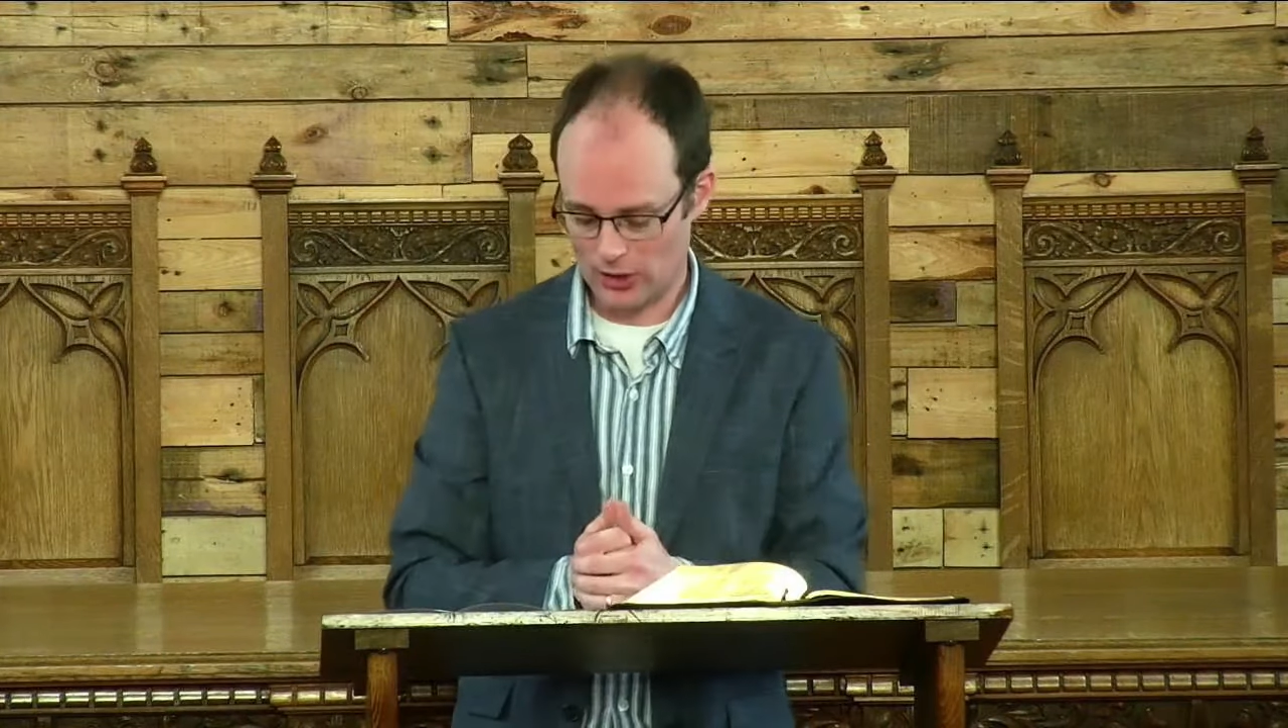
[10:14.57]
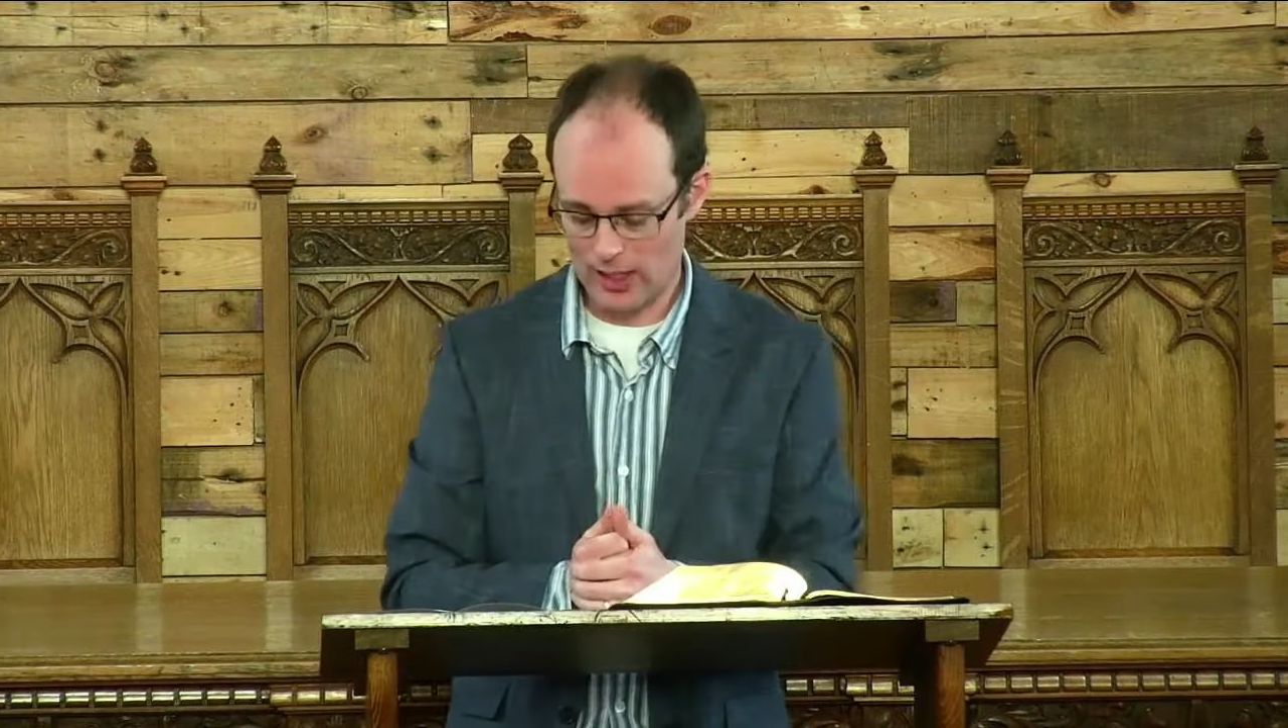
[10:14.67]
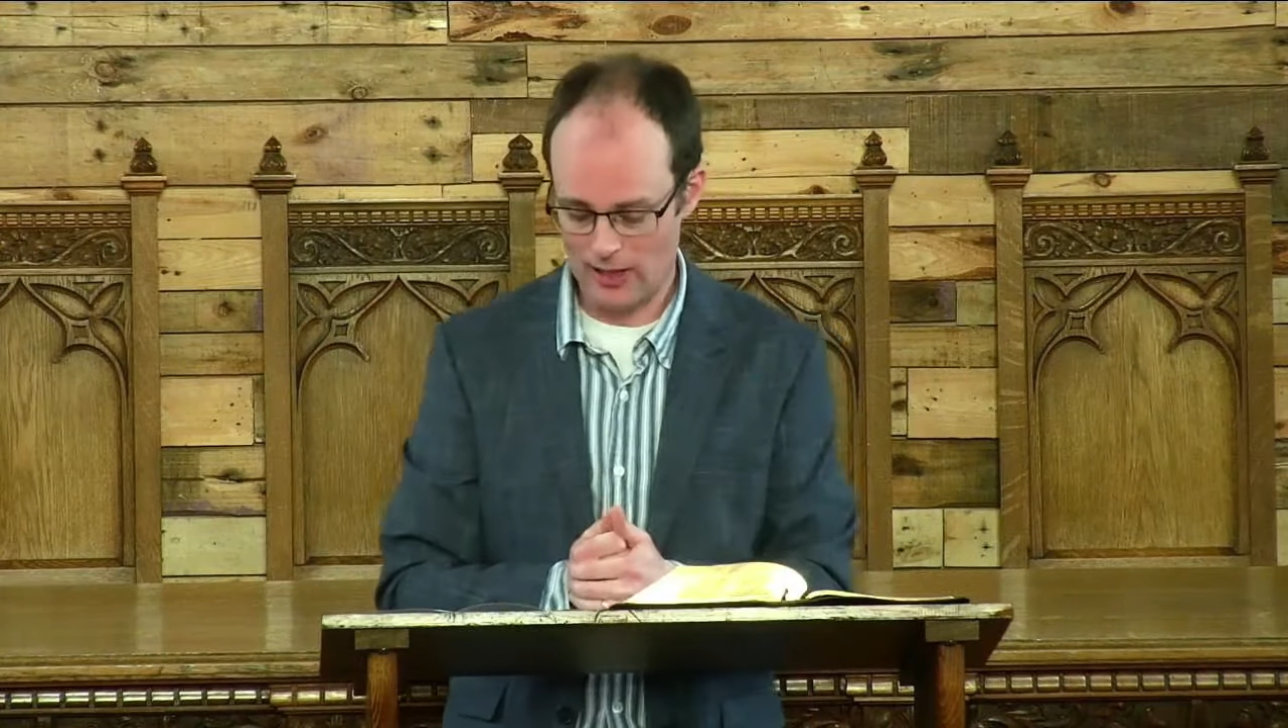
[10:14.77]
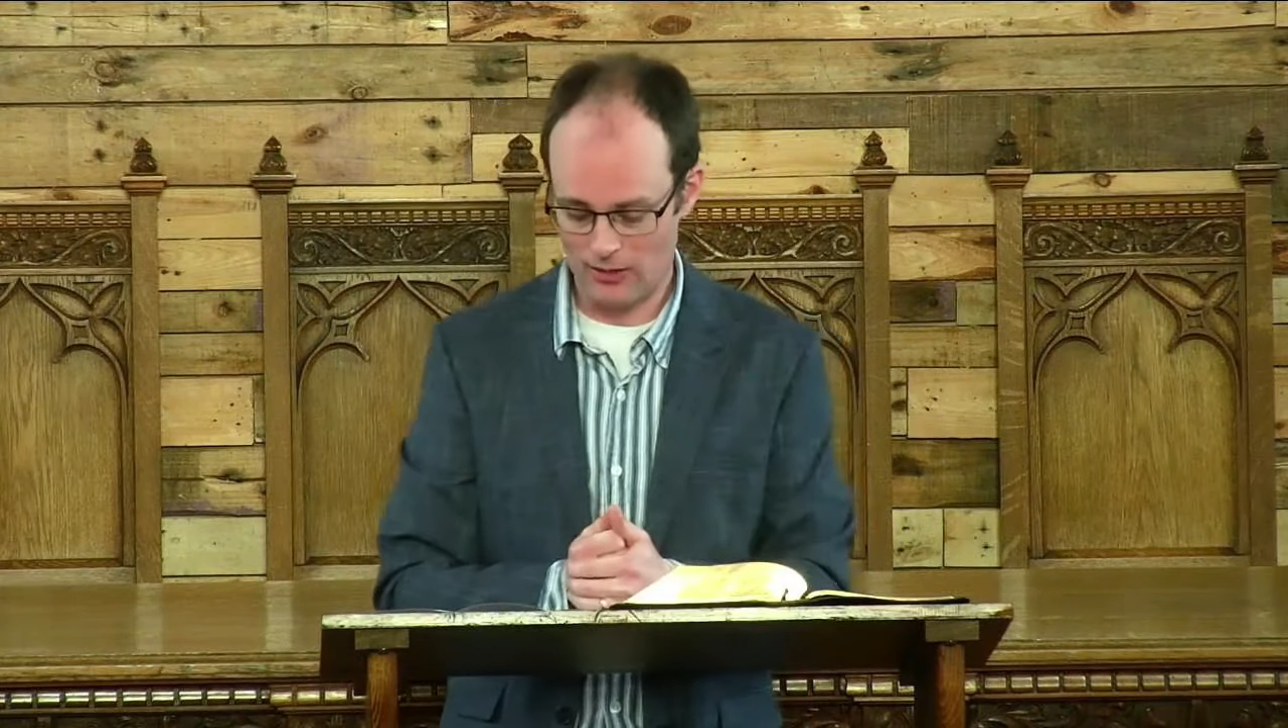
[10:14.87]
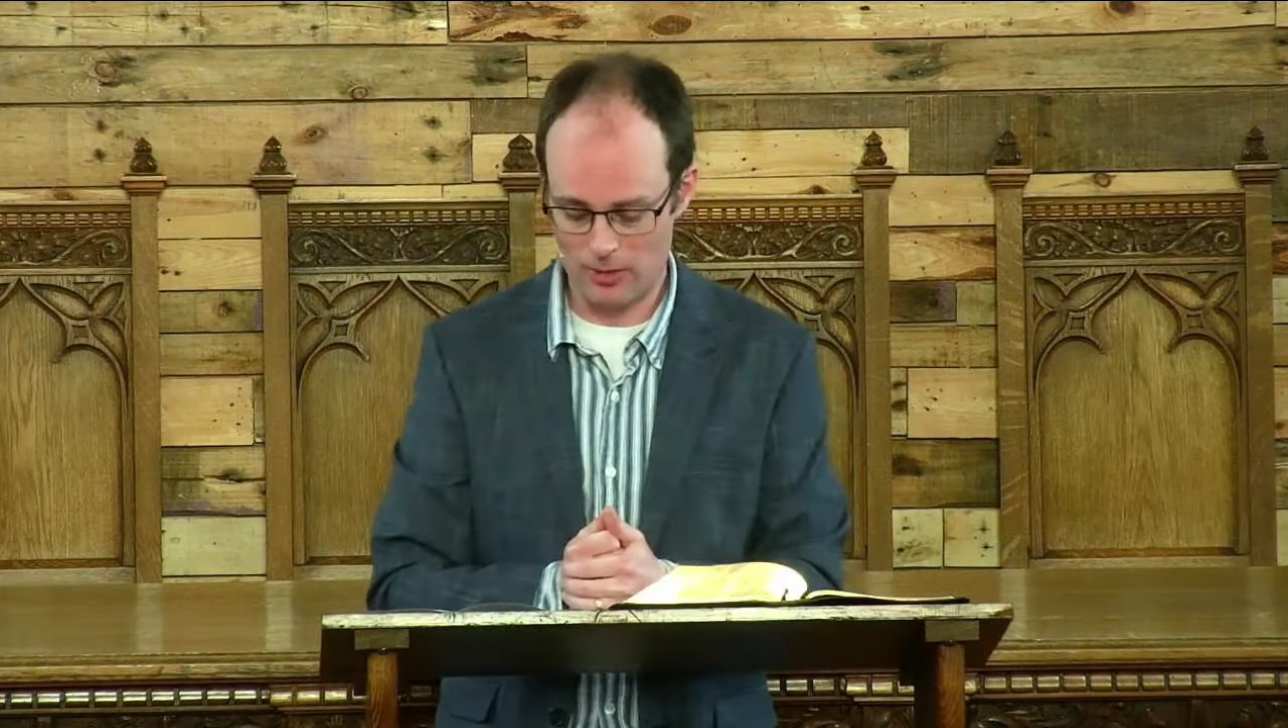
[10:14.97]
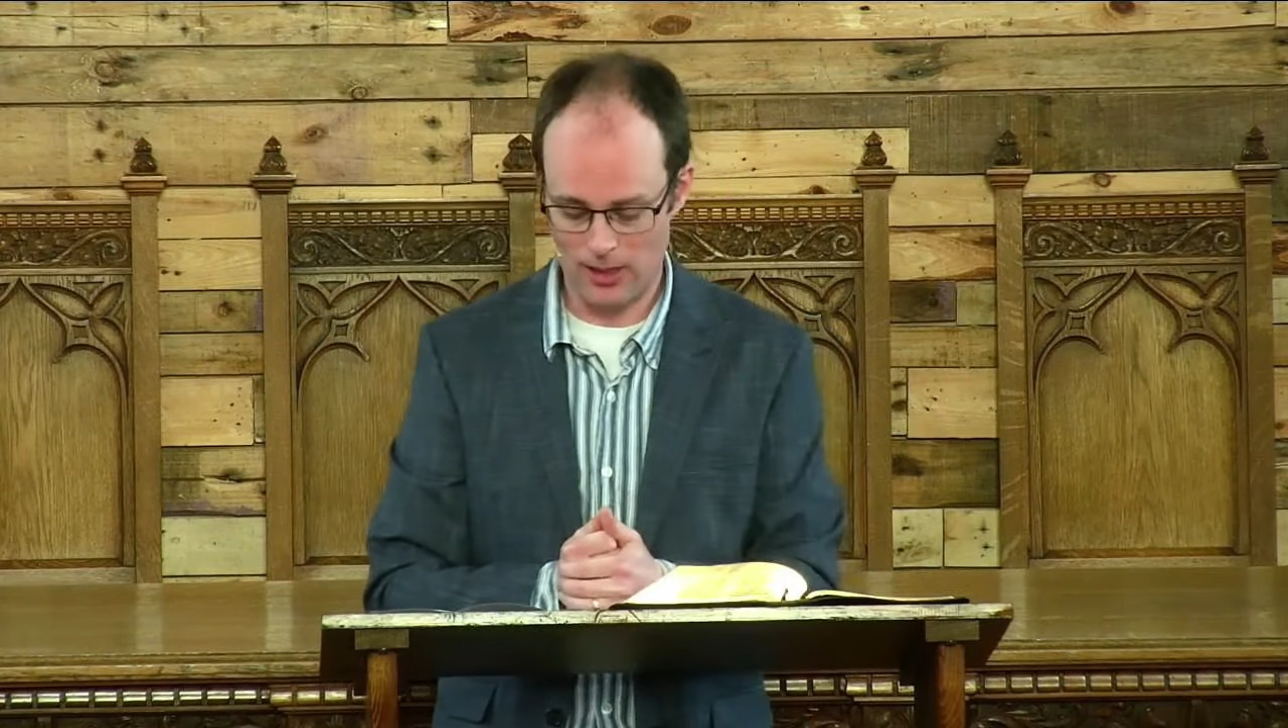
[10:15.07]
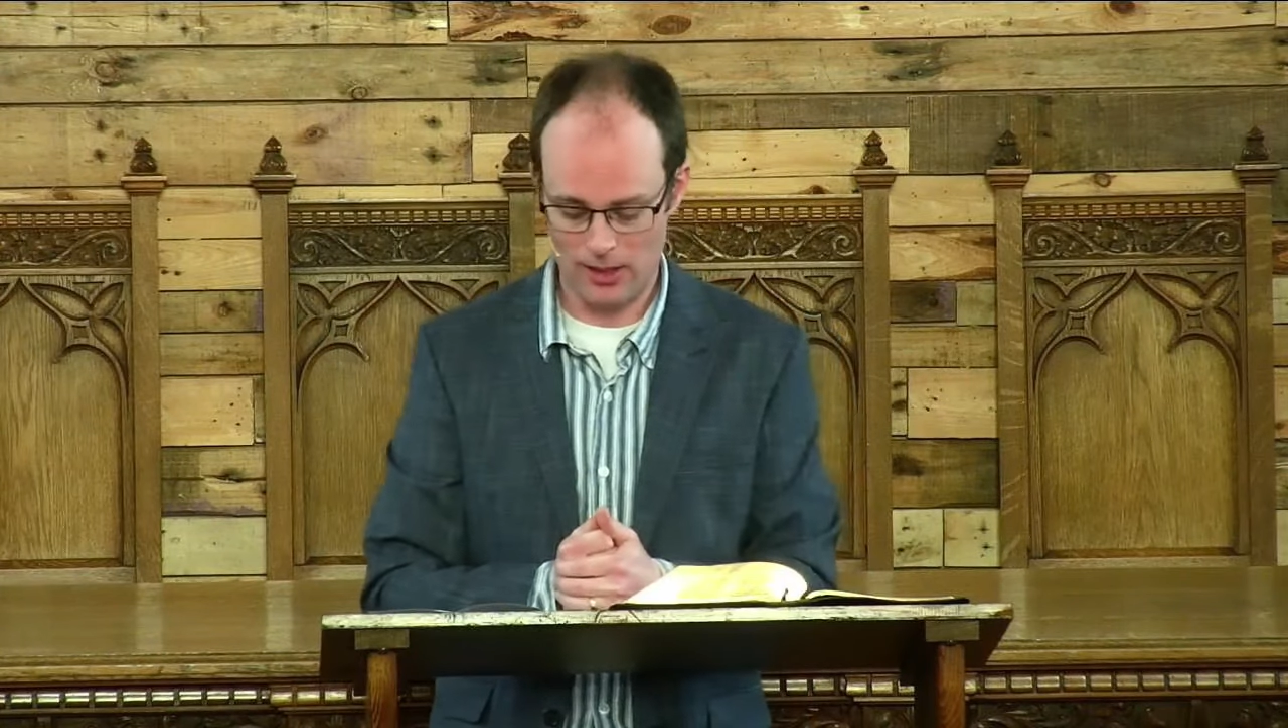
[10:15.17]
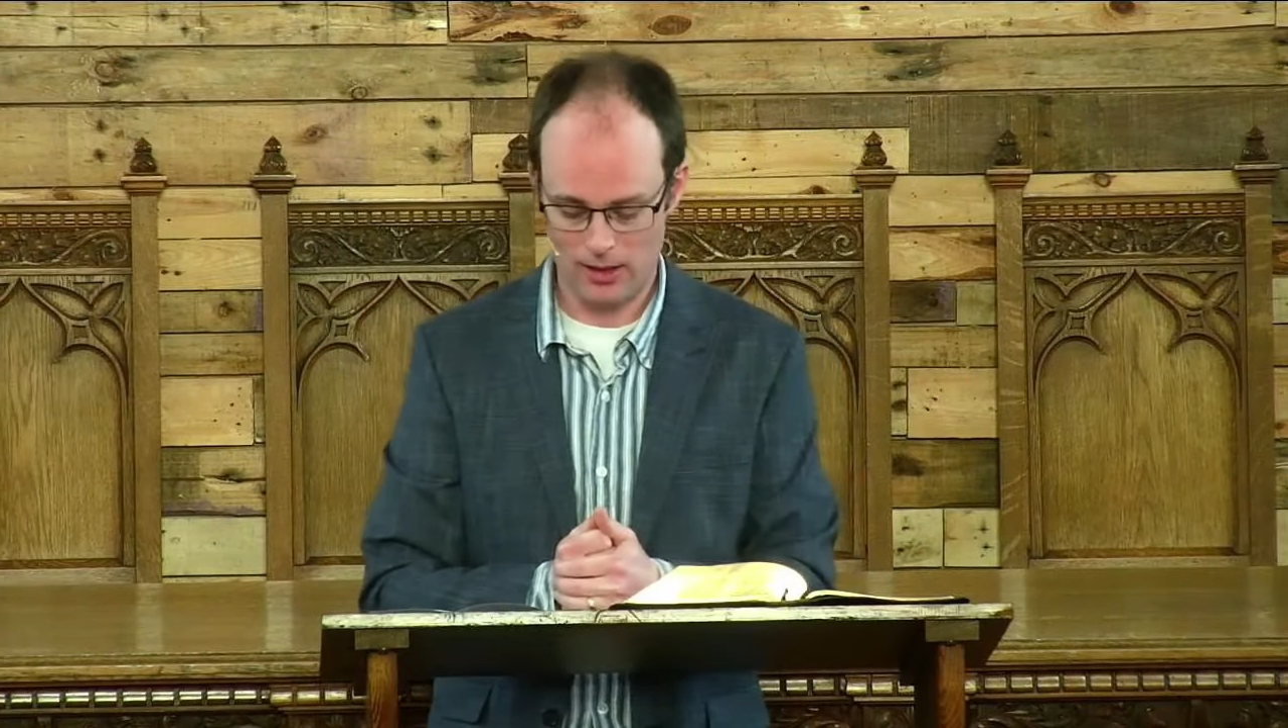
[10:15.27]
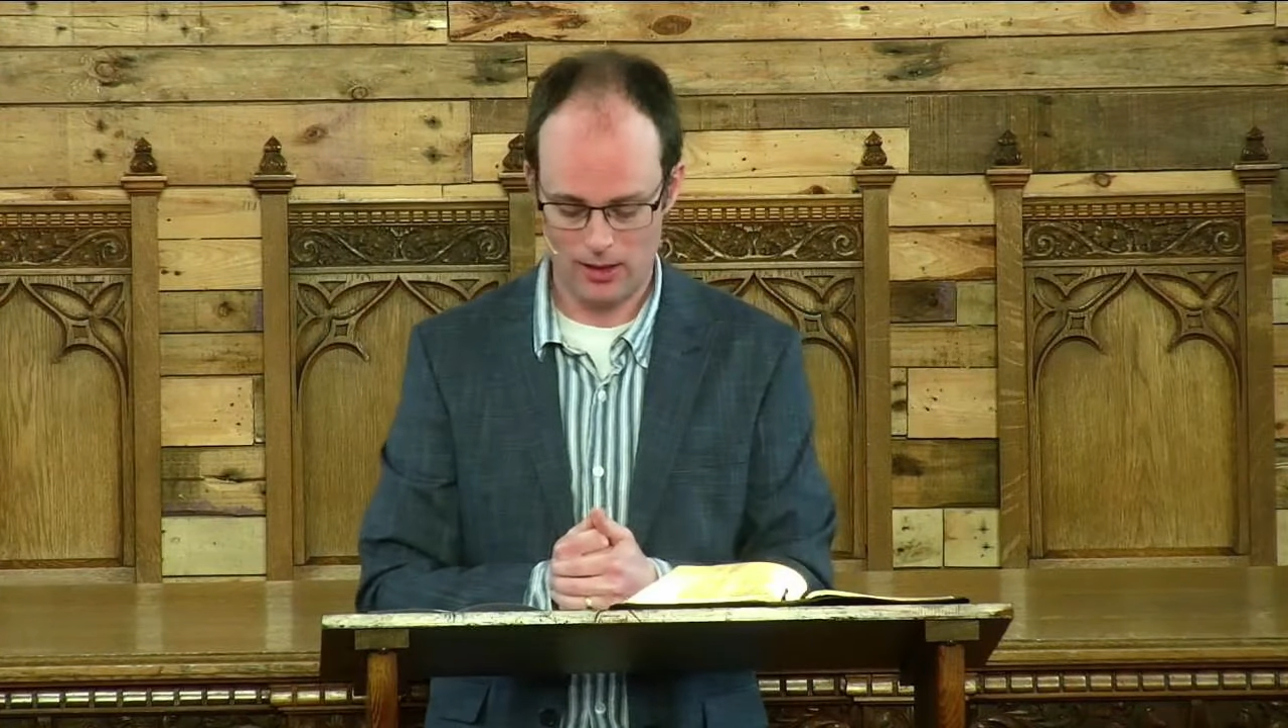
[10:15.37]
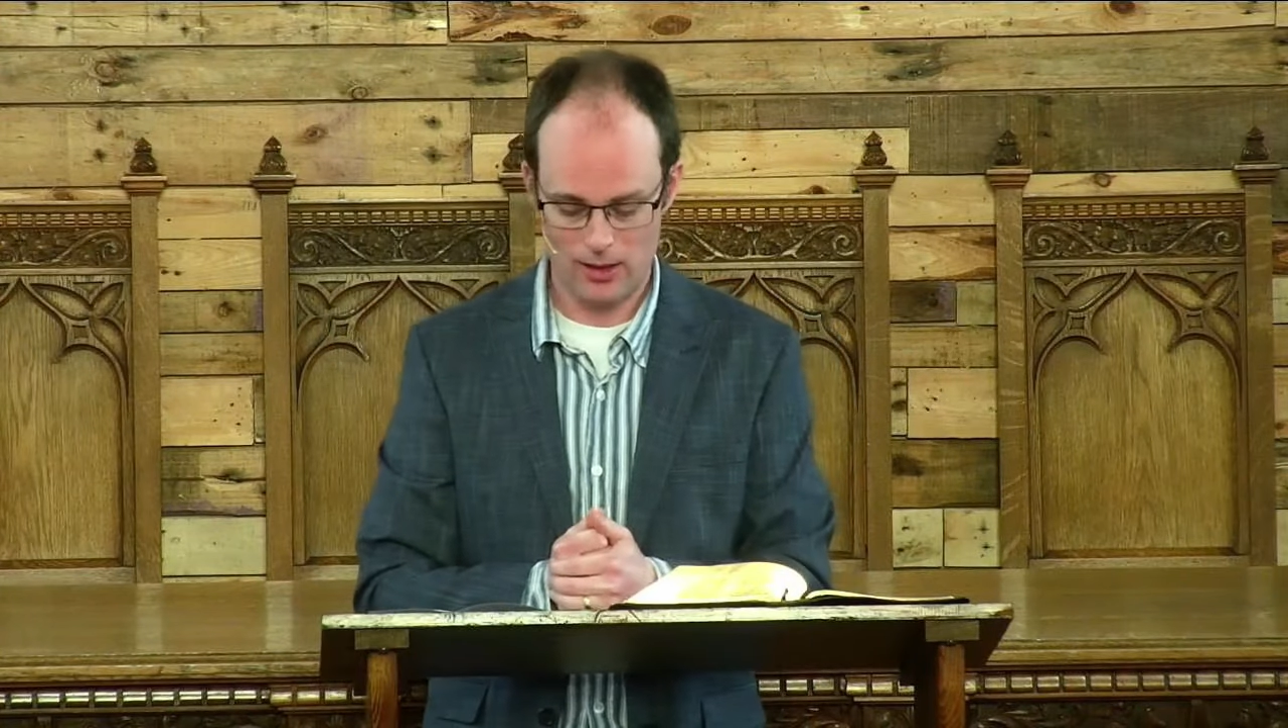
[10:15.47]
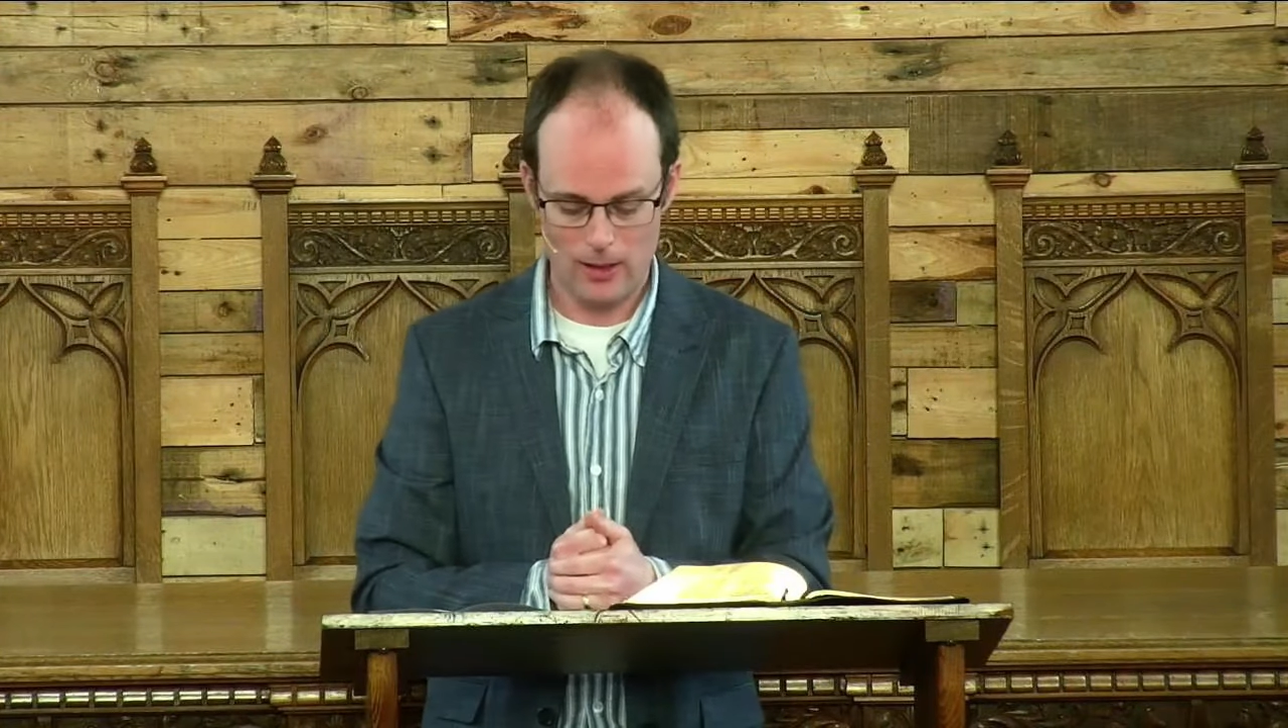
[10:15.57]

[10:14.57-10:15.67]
save me.